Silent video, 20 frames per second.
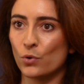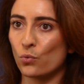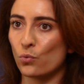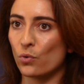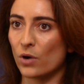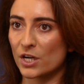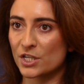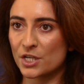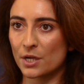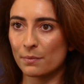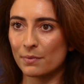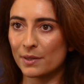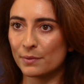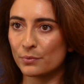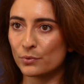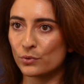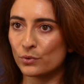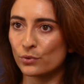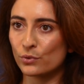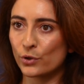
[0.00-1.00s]
Watching
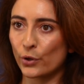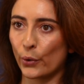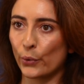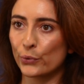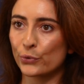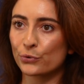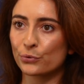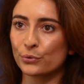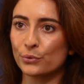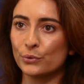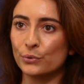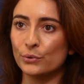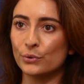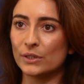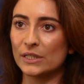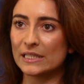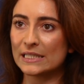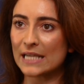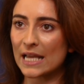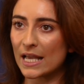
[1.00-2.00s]
people go through
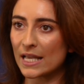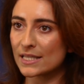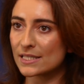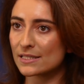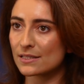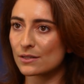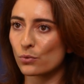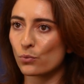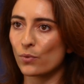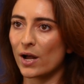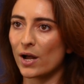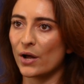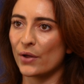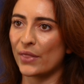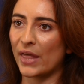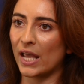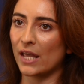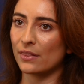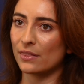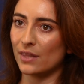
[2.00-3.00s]
the test while
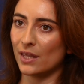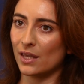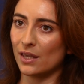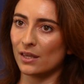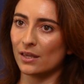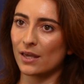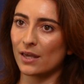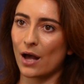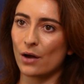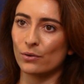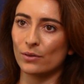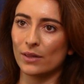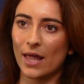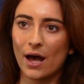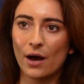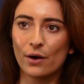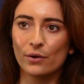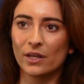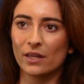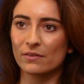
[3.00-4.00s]
they think out
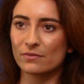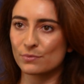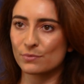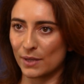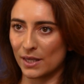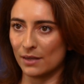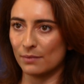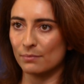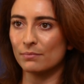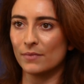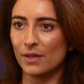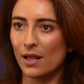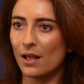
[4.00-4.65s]
loud gives me